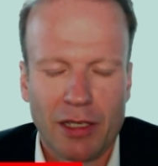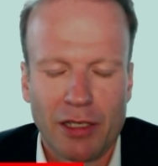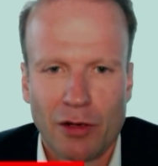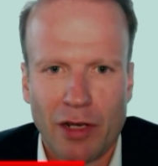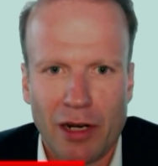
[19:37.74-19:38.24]

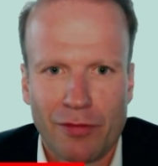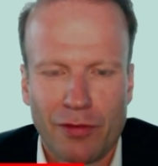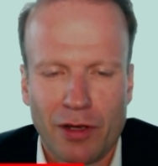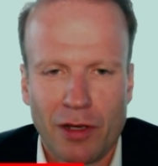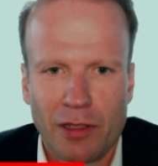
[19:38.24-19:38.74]
you know, kind of,
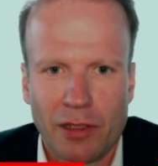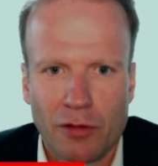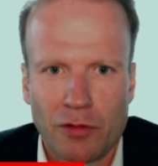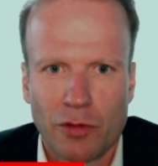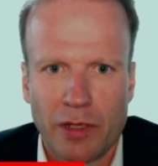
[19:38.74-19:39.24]
you know,
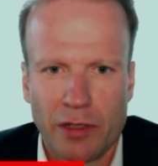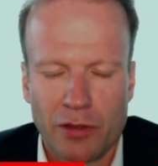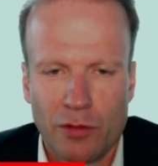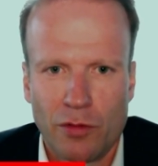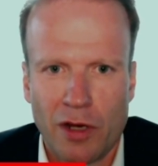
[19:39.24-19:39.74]
talking
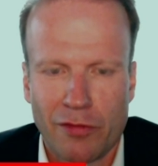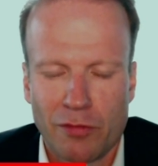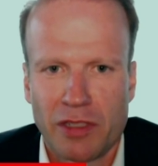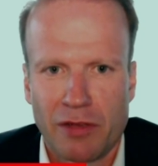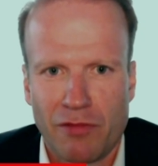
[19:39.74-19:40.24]
to
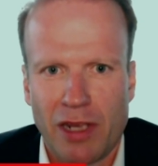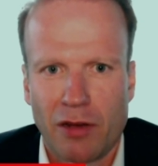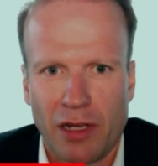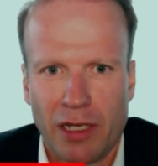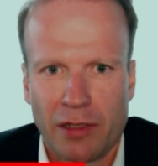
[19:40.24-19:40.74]
governments and
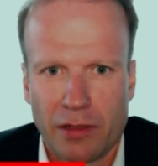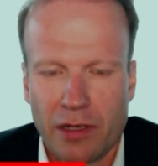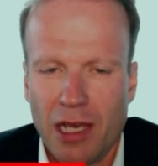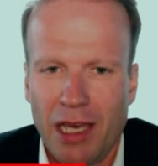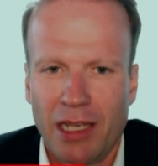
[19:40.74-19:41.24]
regulators.
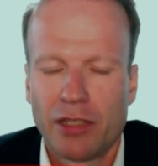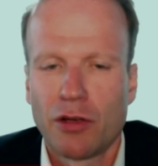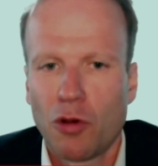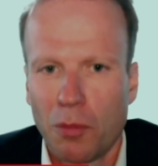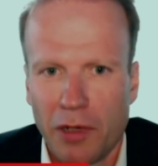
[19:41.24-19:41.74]
It is a
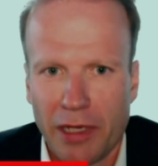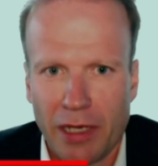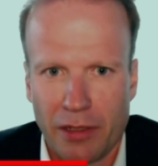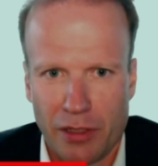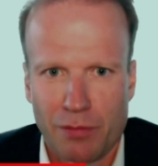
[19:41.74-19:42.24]

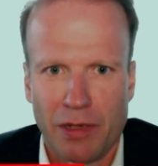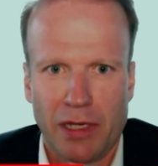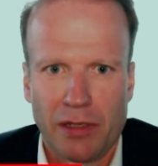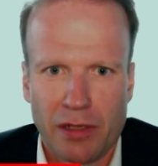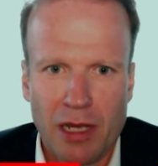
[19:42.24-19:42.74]
complicated
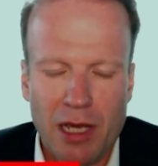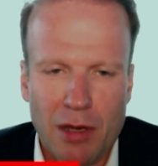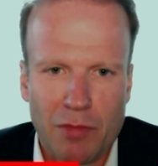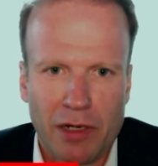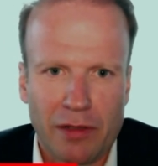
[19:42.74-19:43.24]
space,
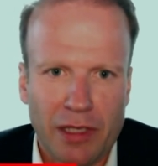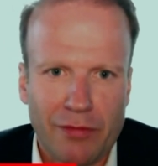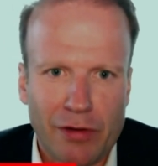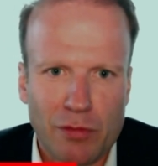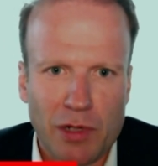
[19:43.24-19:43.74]
but I think if
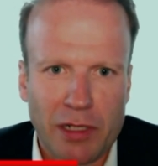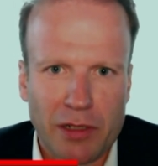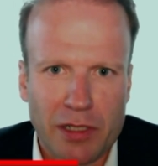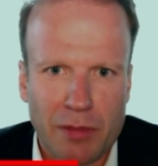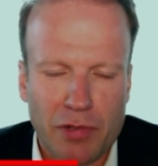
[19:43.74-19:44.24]
everybody
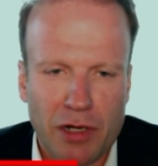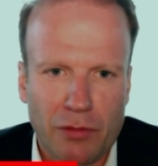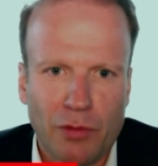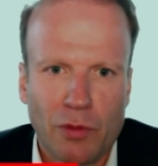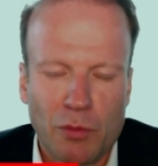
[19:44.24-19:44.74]
does their part,
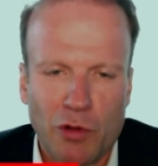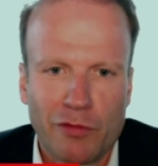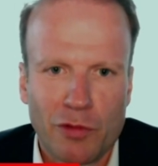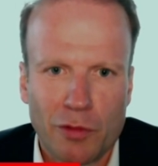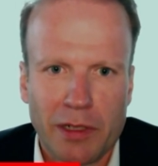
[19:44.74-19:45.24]
we will move
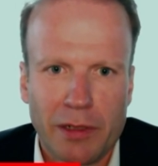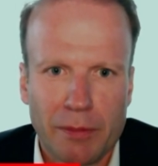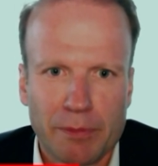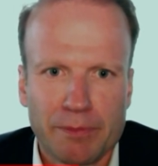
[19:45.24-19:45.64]
forward here.